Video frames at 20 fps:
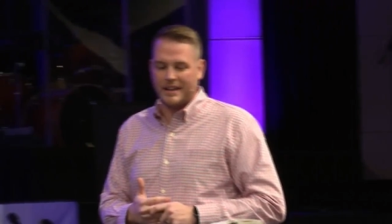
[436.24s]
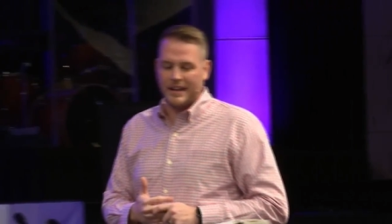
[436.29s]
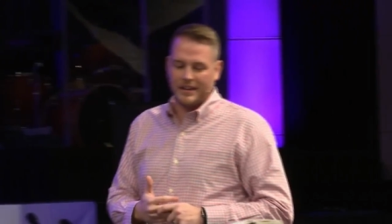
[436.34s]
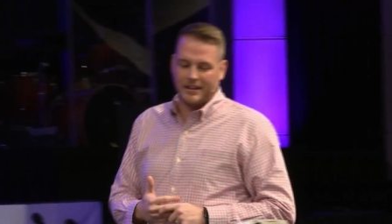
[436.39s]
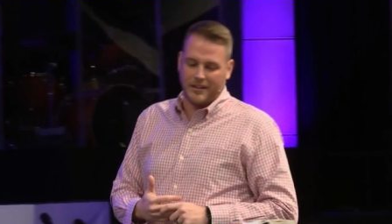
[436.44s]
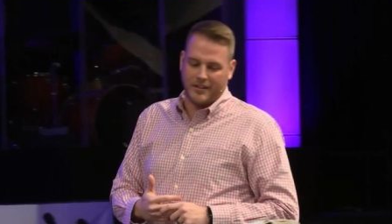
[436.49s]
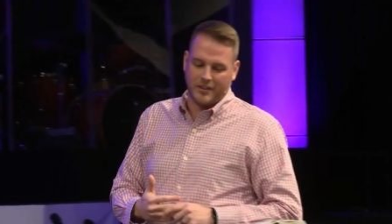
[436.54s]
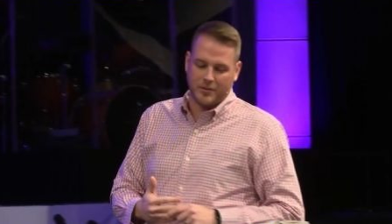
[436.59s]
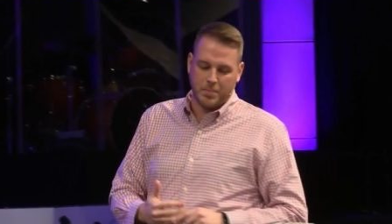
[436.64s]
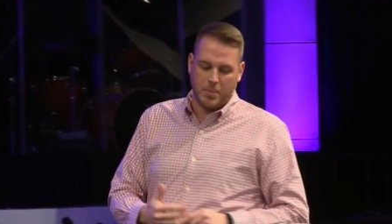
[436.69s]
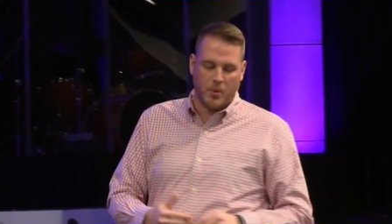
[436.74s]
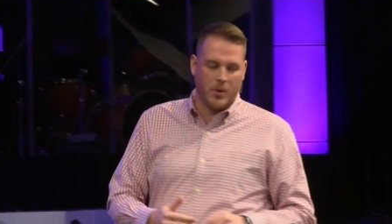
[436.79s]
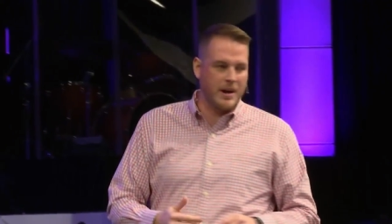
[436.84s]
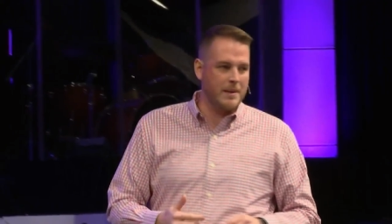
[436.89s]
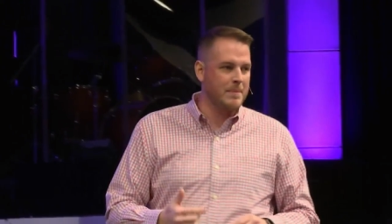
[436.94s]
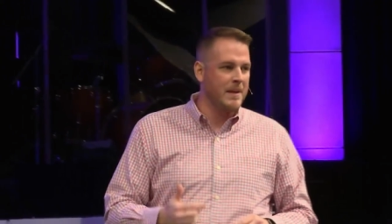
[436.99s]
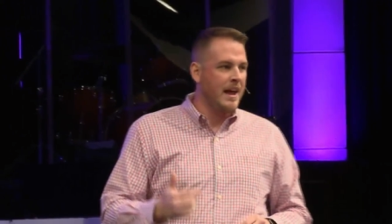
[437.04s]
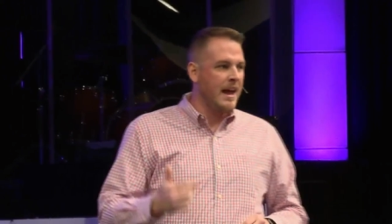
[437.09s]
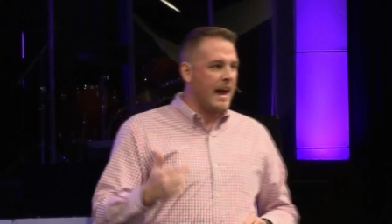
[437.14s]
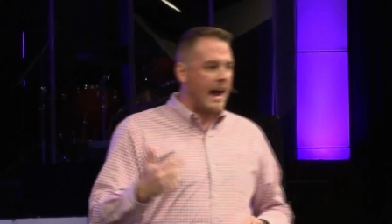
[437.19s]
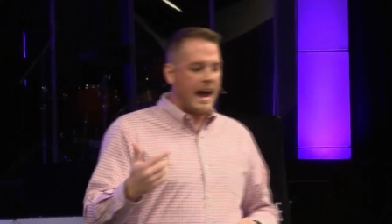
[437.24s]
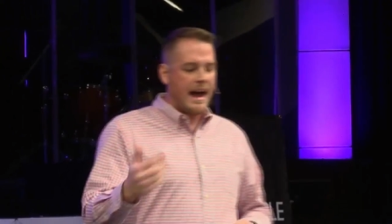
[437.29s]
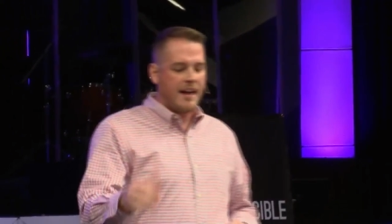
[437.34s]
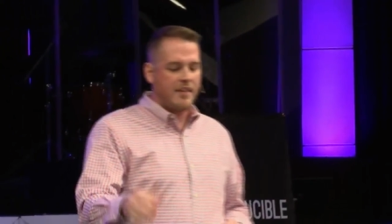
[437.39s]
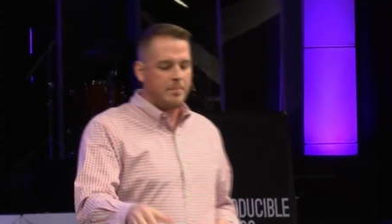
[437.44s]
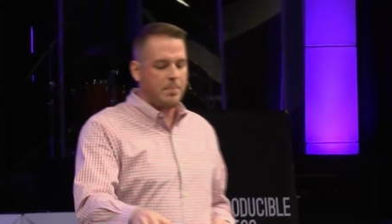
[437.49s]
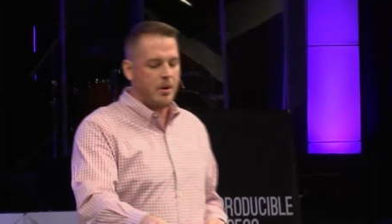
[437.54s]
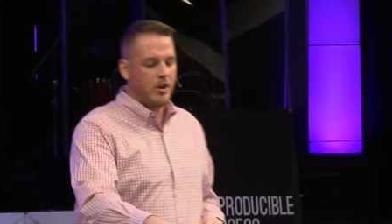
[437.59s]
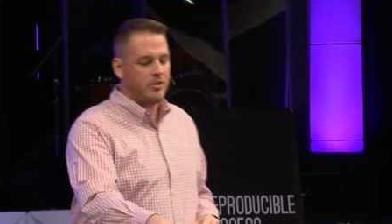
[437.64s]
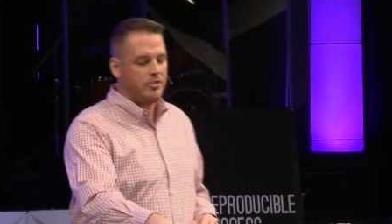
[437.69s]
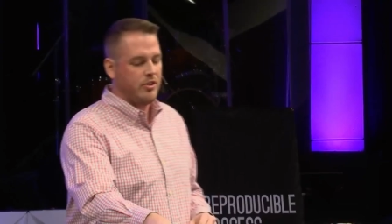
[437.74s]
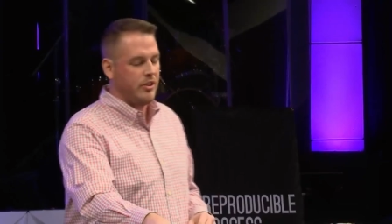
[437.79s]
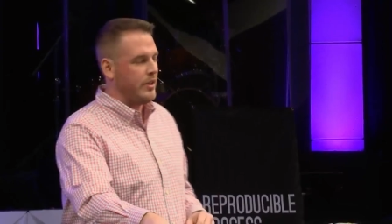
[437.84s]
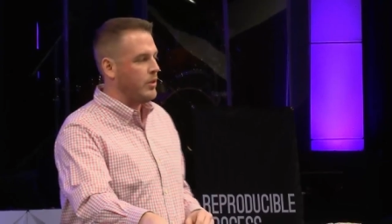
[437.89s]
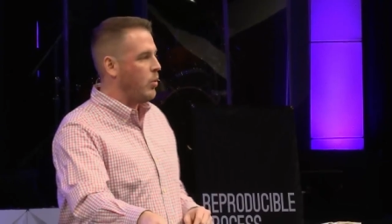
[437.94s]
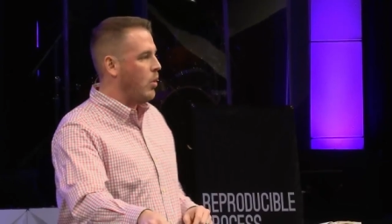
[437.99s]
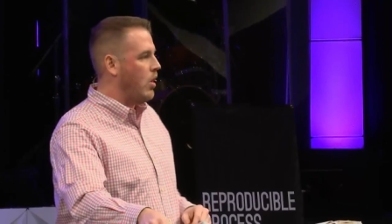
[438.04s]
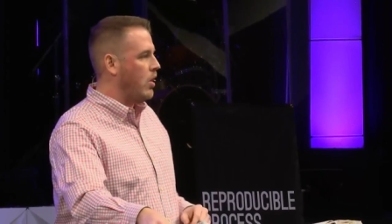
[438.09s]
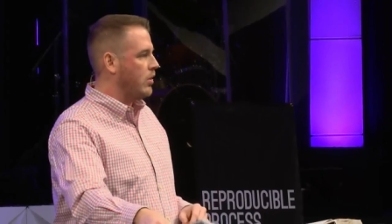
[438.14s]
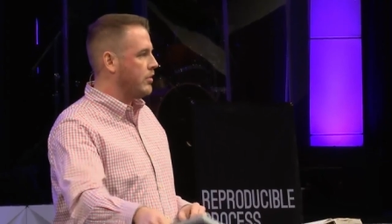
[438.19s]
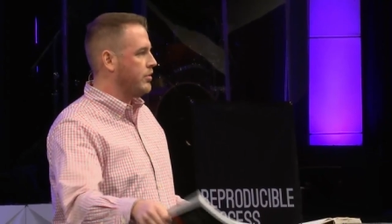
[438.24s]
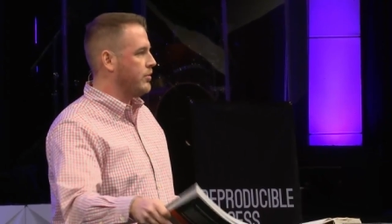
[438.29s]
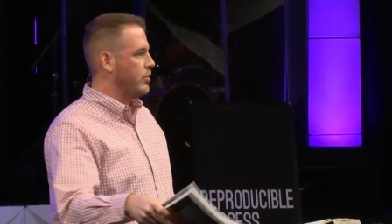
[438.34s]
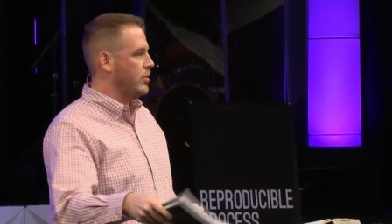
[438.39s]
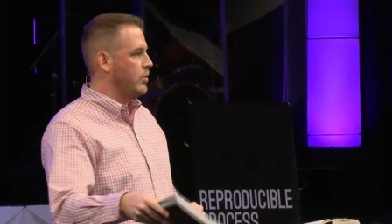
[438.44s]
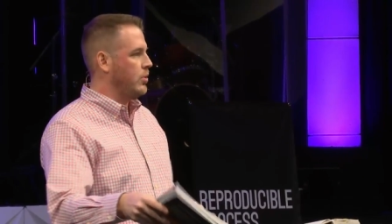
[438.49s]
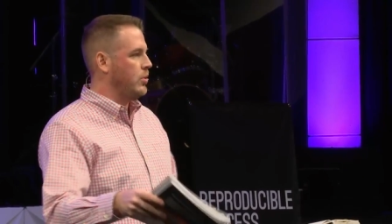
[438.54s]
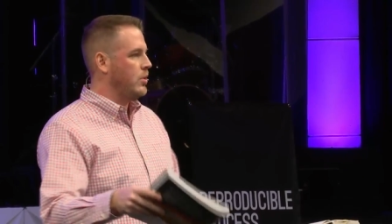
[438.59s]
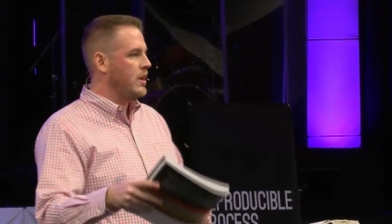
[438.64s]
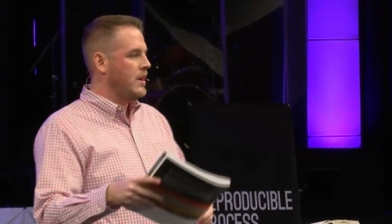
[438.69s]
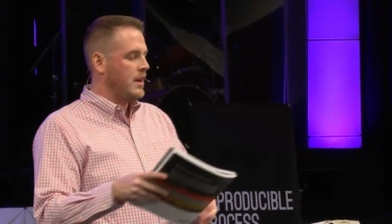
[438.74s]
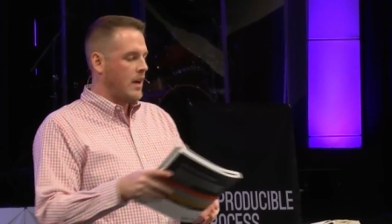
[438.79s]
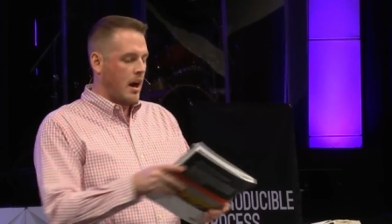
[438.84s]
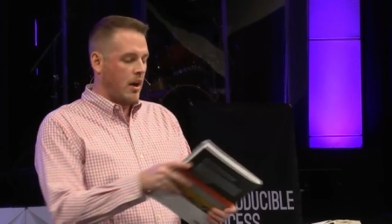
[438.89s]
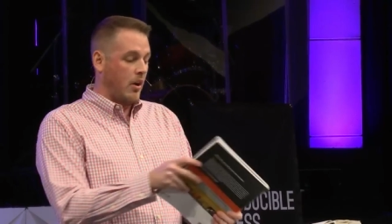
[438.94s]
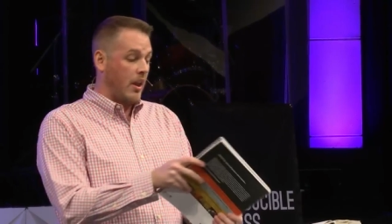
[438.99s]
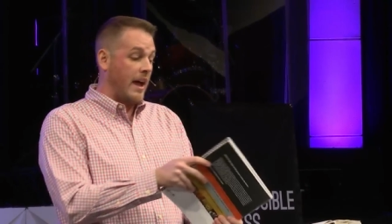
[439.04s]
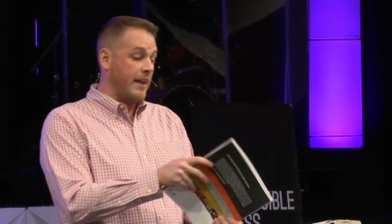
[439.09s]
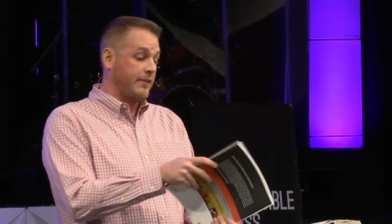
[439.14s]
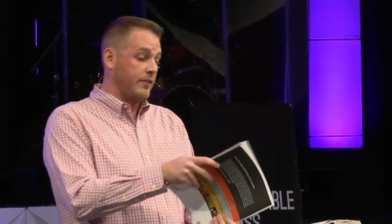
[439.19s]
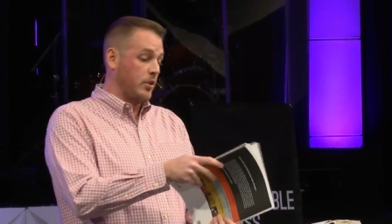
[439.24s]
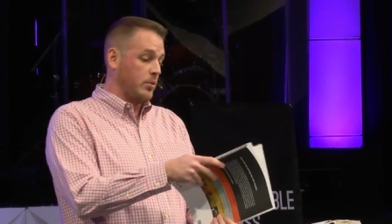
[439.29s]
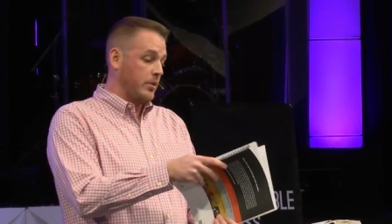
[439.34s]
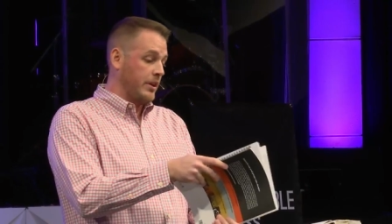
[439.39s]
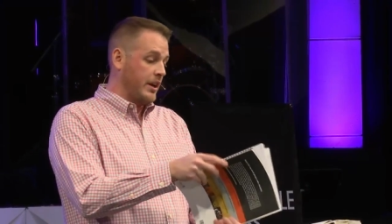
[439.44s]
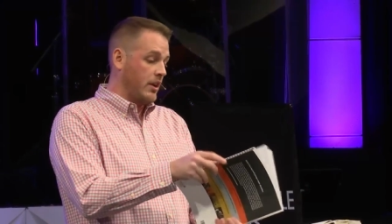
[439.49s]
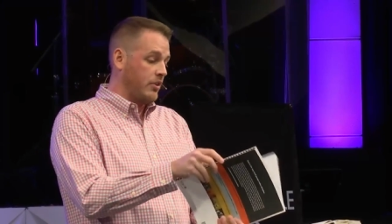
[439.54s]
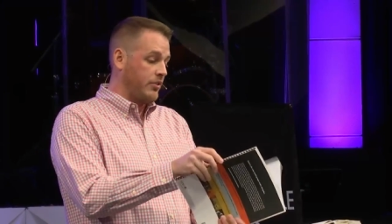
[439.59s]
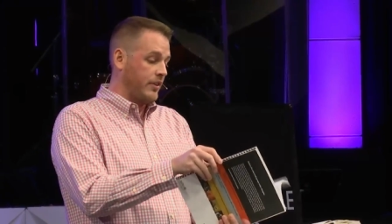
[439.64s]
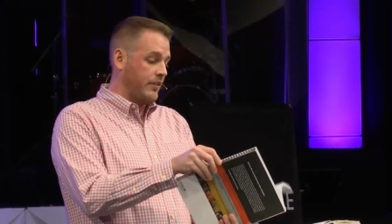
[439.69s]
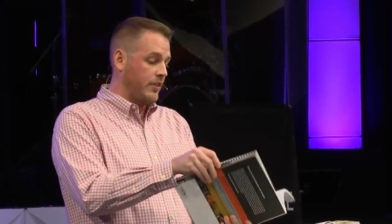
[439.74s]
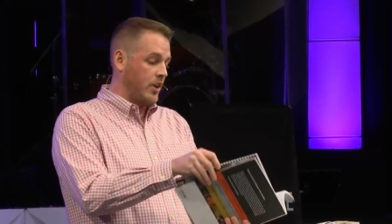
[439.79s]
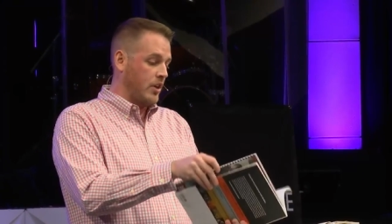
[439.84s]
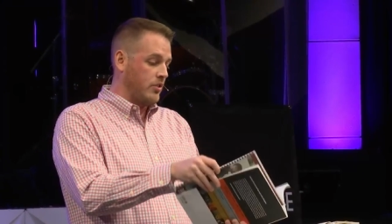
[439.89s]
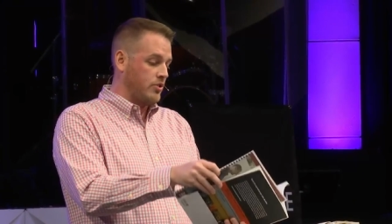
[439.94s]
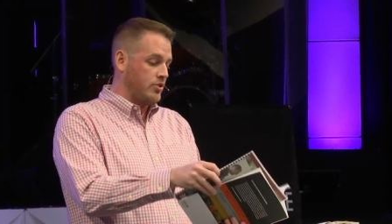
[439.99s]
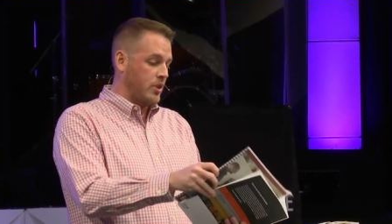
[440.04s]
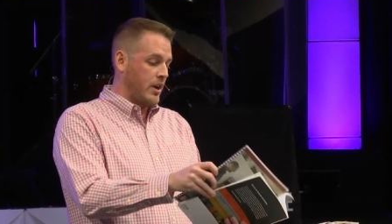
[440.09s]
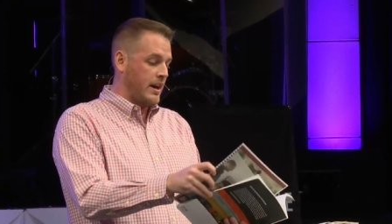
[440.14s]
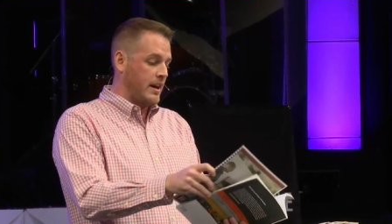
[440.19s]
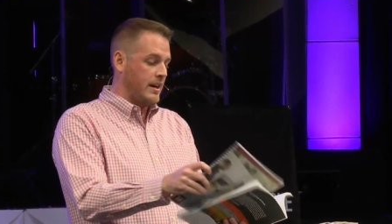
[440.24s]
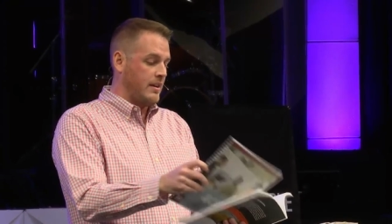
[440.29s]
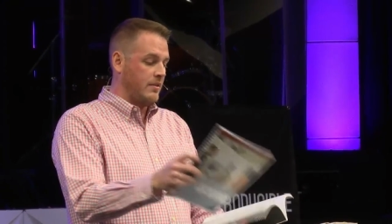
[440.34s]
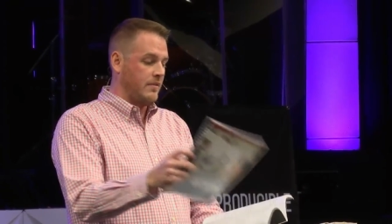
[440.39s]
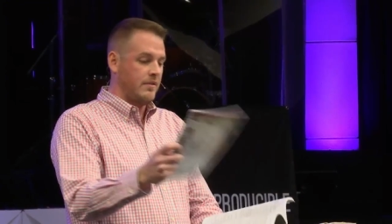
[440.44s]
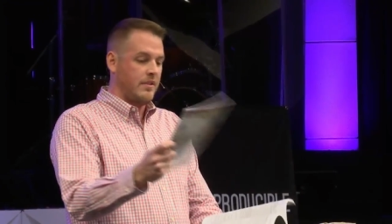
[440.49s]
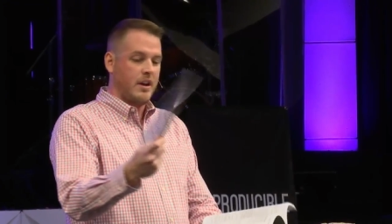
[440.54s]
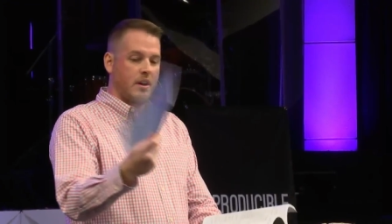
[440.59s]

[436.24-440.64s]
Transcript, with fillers: to get to this point. I have personally walked through, our life group leaders have done training.